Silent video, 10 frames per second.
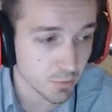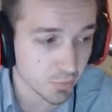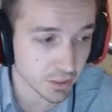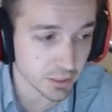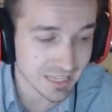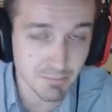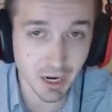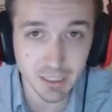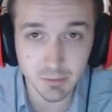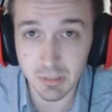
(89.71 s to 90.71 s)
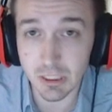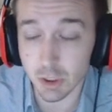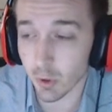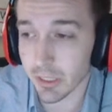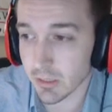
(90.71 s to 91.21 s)
But he might be
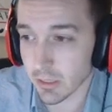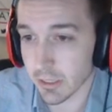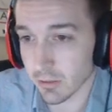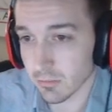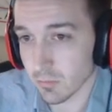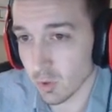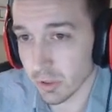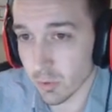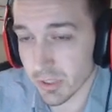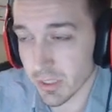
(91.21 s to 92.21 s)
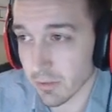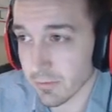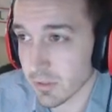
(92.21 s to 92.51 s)
joining us later. Really cool stuff.